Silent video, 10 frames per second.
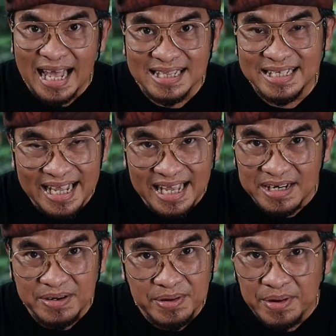At the
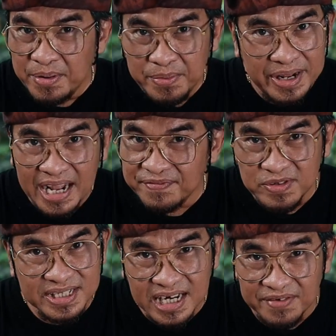end, we have
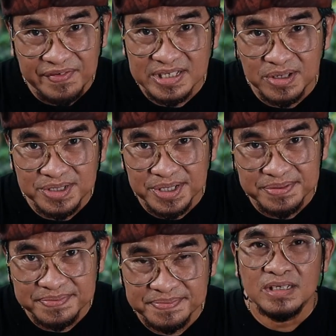to sacrifice
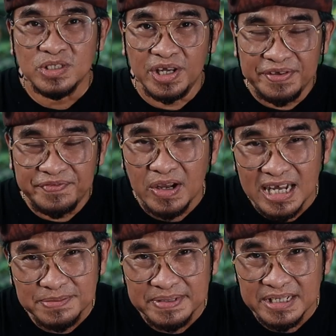also. So if you
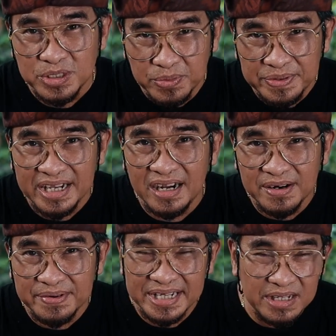ask me, do we
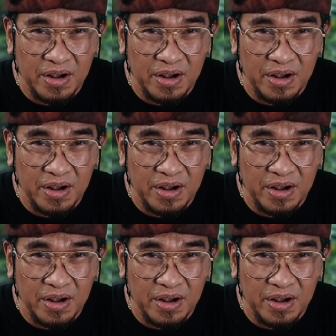agree